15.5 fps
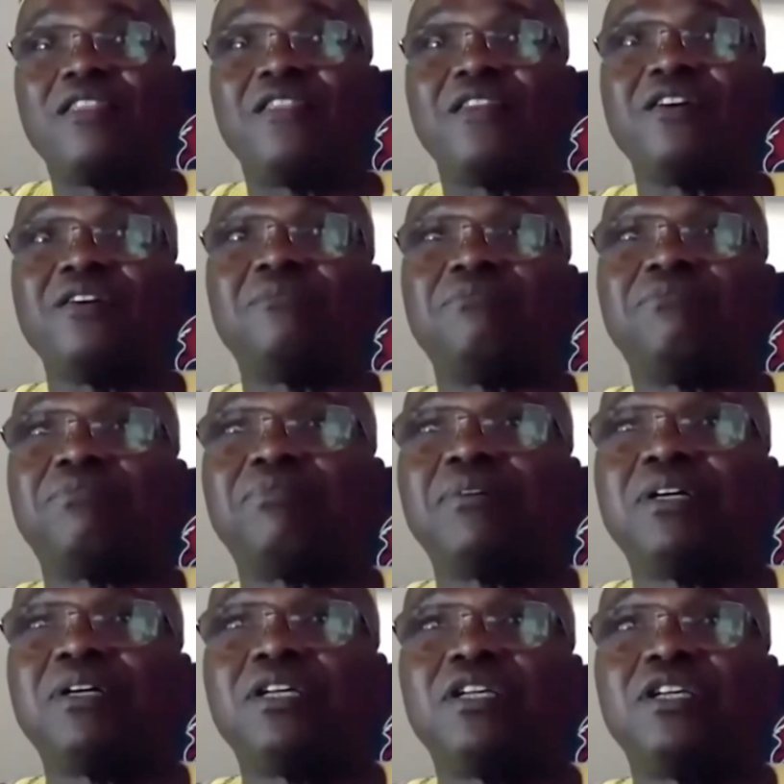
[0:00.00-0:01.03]
the
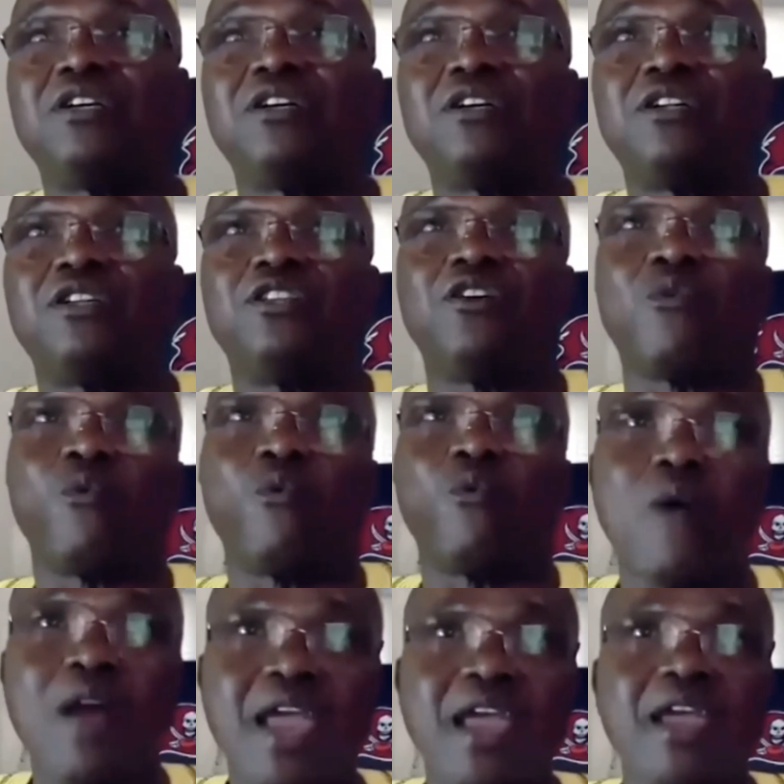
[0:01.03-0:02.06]

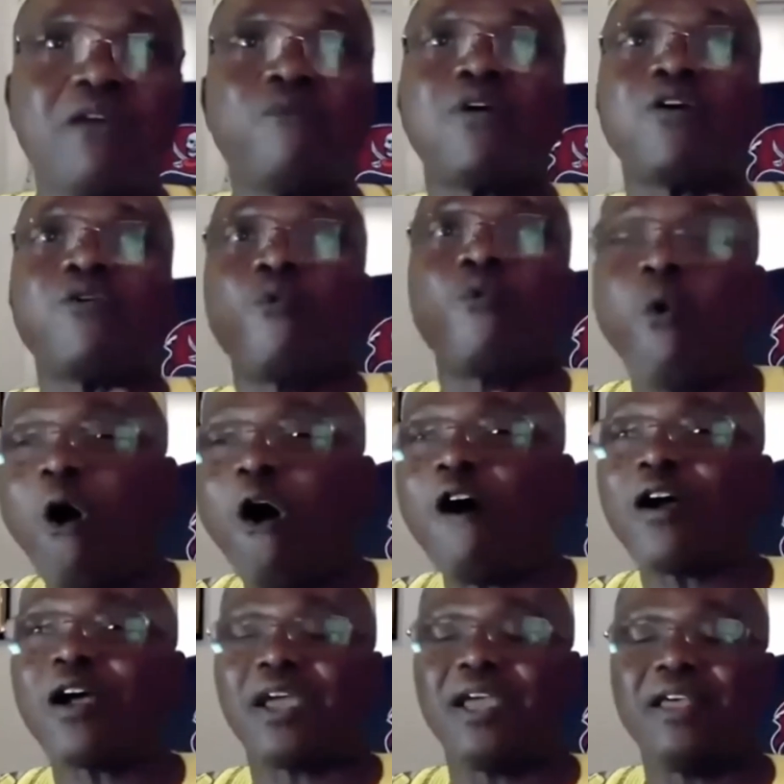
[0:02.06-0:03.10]
way we
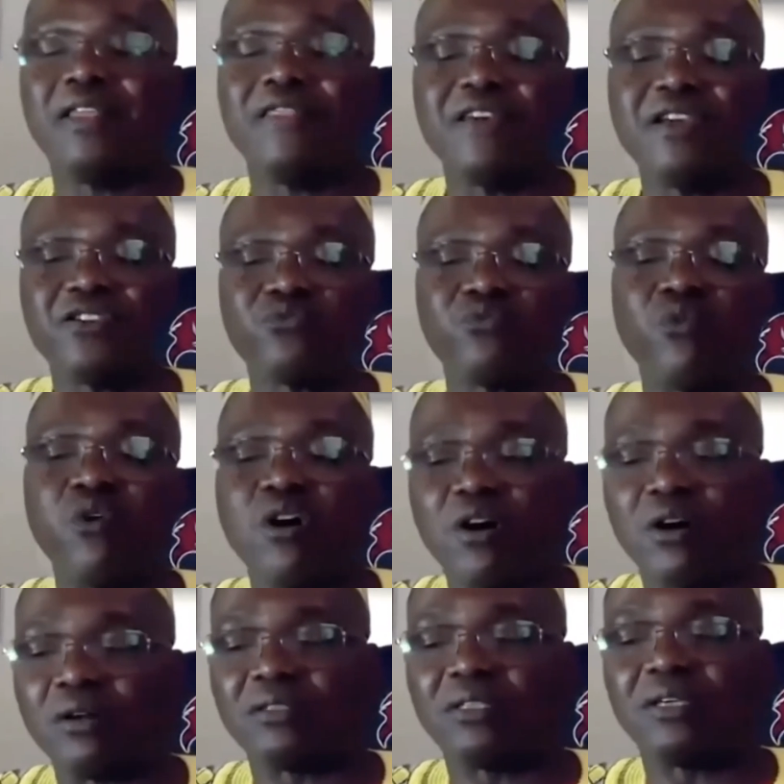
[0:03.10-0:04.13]
walk in this
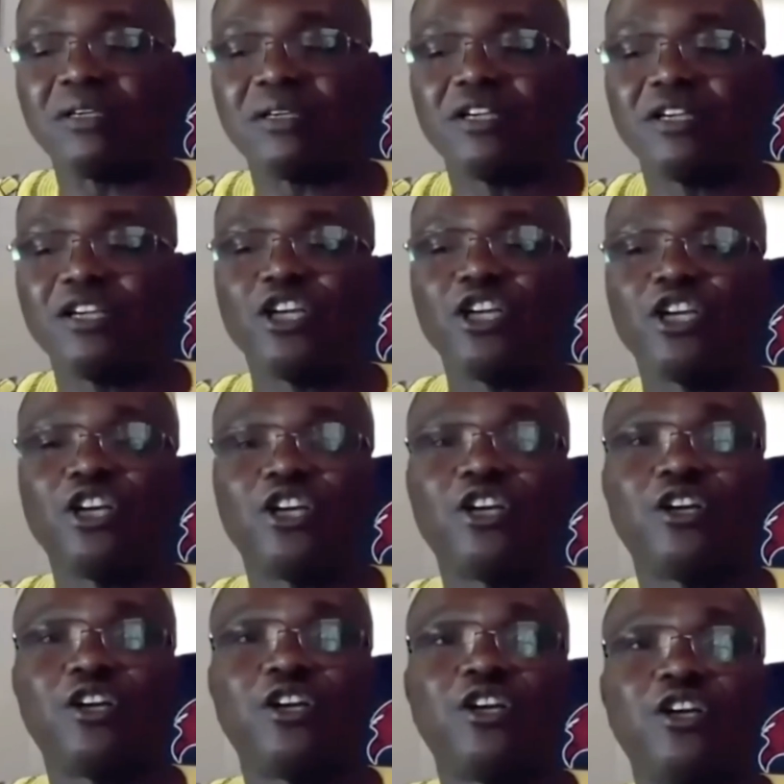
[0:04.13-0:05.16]
world
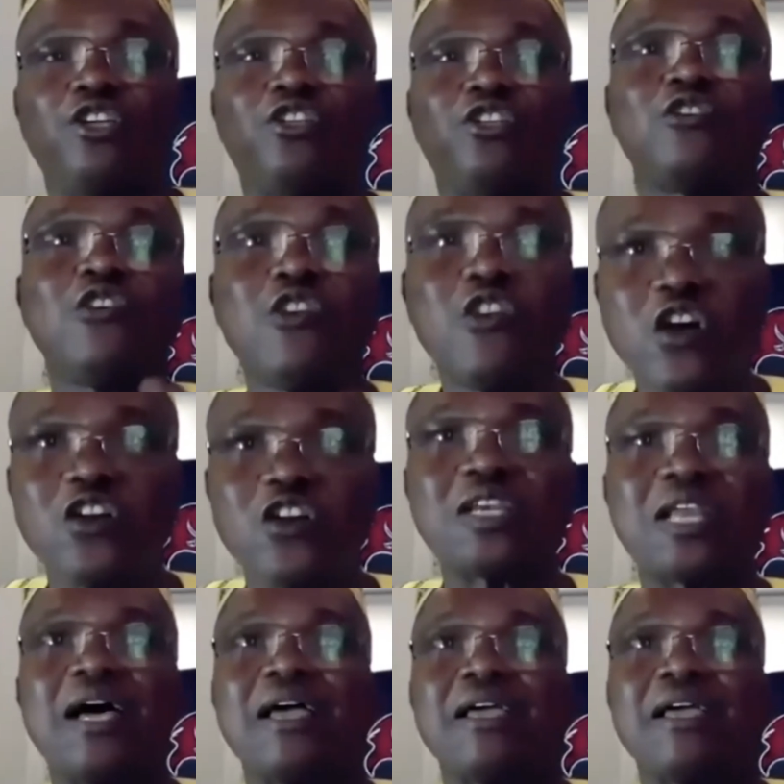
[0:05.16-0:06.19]
to look
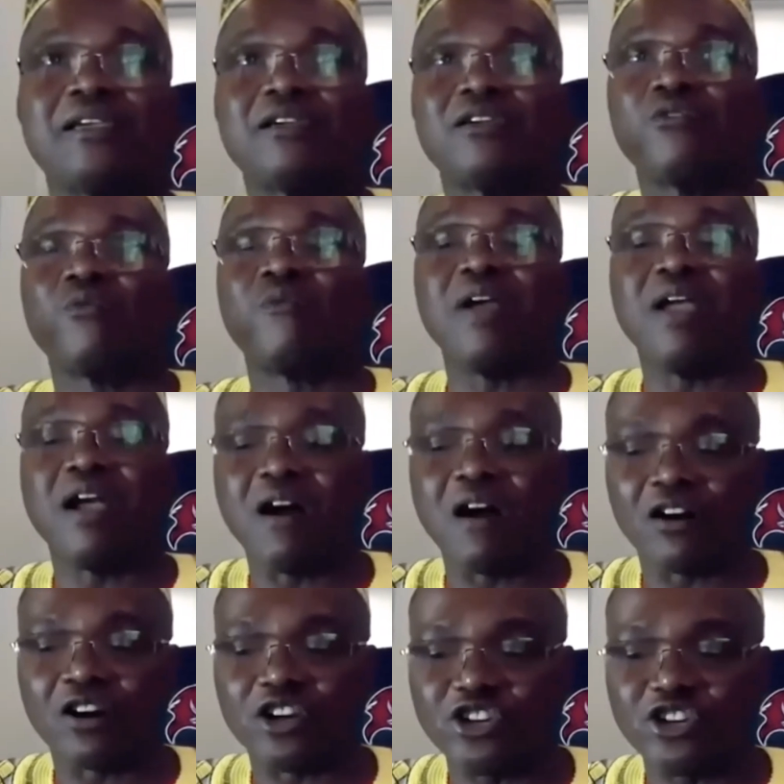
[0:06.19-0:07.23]
like we
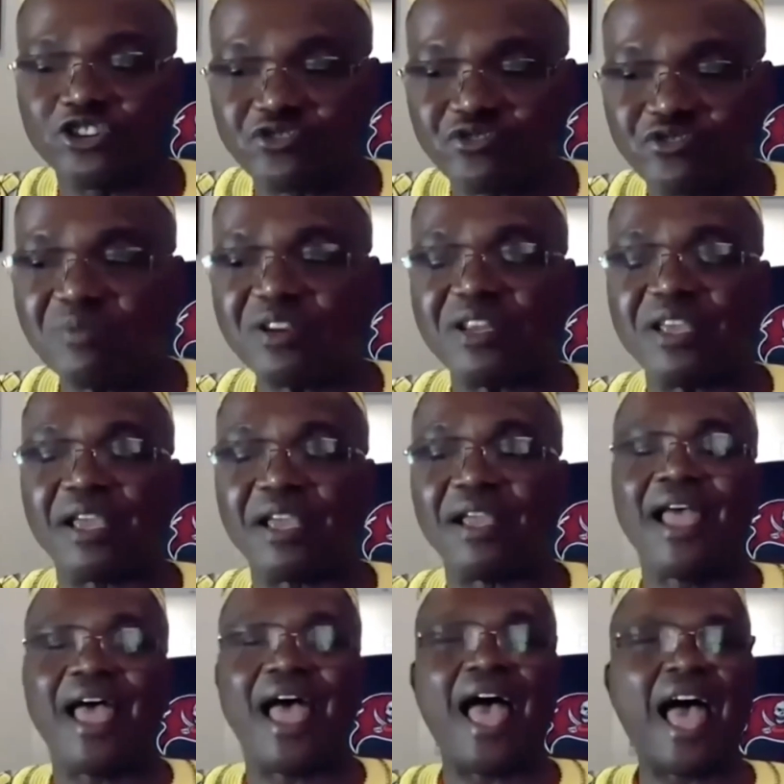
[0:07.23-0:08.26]
are contributing
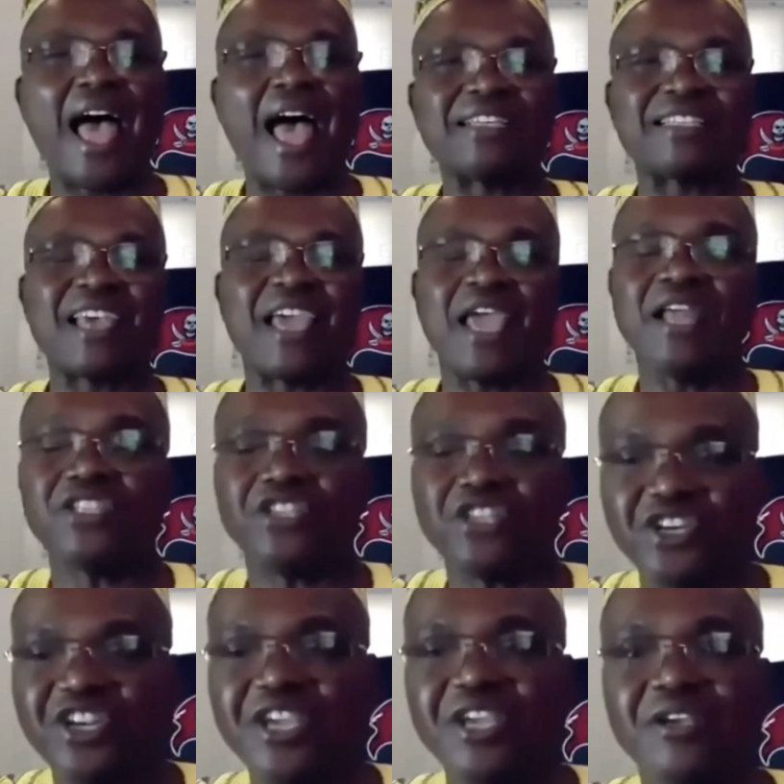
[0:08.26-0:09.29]
as
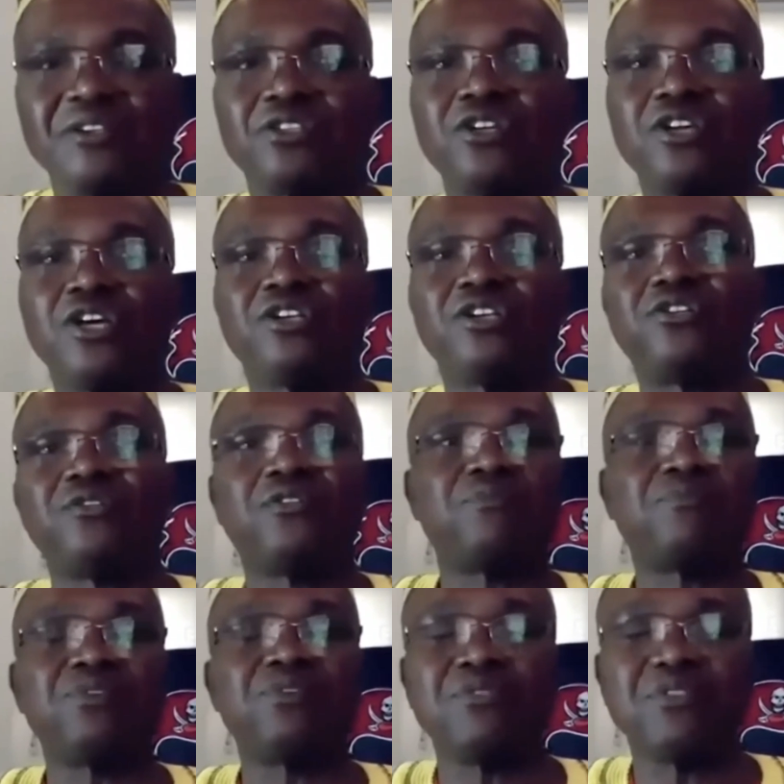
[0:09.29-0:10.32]
engineers to the
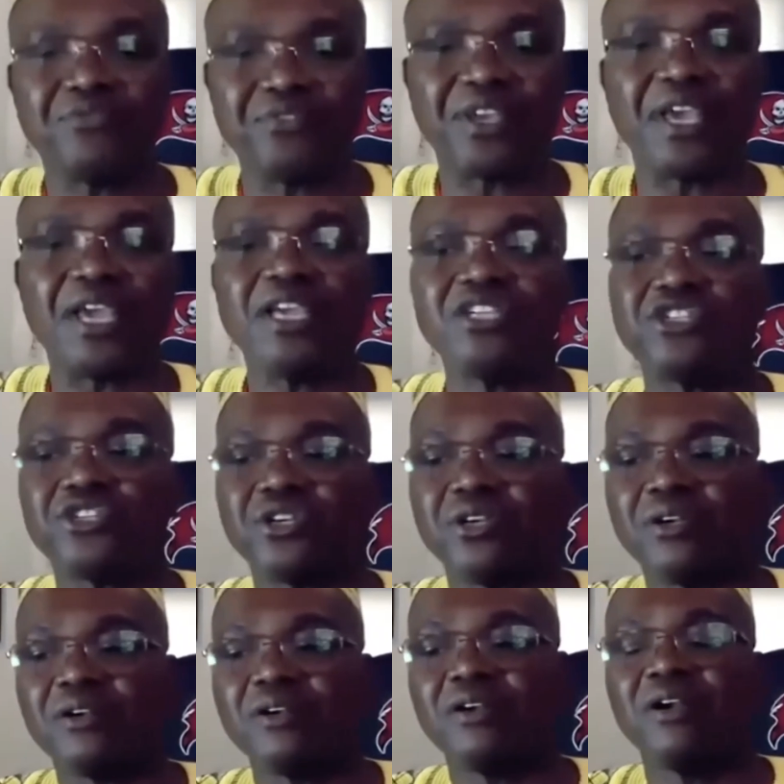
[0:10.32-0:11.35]

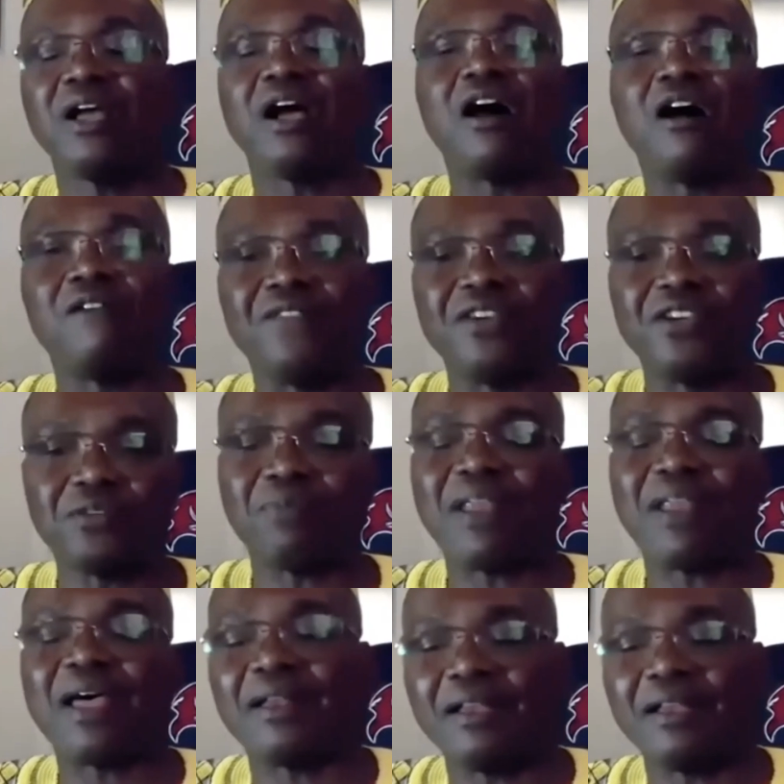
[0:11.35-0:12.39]
beautification of this
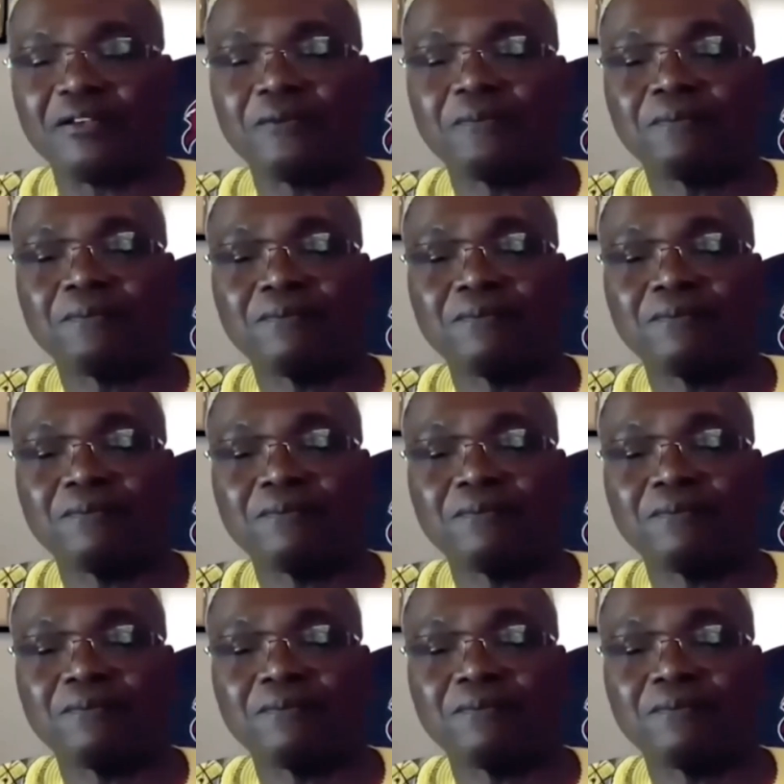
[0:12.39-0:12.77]
planet.